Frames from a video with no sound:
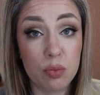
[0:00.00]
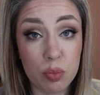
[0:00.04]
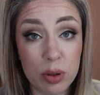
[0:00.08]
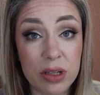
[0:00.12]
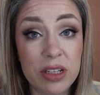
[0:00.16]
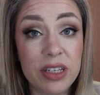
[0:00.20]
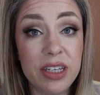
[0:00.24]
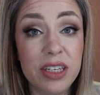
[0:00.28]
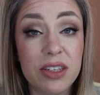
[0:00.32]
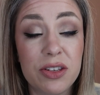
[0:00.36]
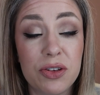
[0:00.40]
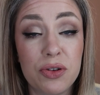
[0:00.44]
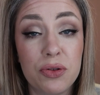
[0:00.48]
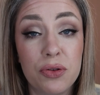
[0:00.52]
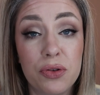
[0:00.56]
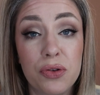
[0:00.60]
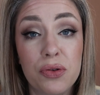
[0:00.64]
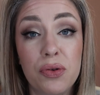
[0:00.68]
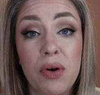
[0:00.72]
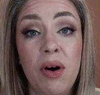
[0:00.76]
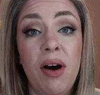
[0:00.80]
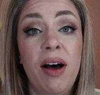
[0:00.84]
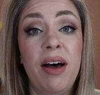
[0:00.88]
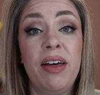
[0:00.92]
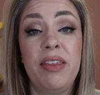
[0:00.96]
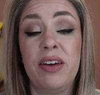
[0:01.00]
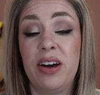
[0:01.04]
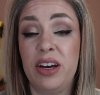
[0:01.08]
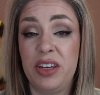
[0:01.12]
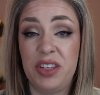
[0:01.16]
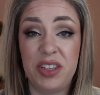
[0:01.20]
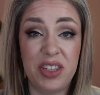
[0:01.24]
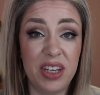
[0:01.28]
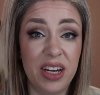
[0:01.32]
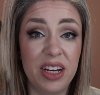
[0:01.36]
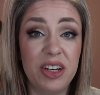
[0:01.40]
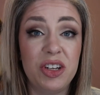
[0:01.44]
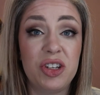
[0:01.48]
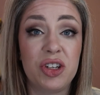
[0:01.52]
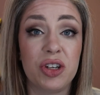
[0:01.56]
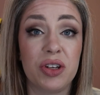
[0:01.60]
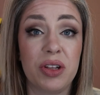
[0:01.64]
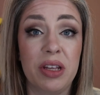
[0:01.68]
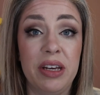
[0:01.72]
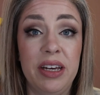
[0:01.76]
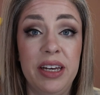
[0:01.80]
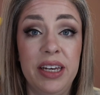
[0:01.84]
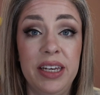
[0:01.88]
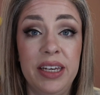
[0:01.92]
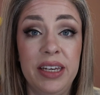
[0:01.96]
please know that
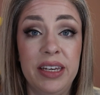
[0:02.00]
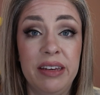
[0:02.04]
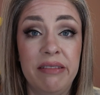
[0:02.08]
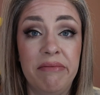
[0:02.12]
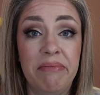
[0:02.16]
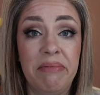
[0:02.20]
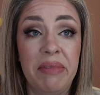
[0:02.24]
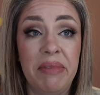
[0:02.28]
essentially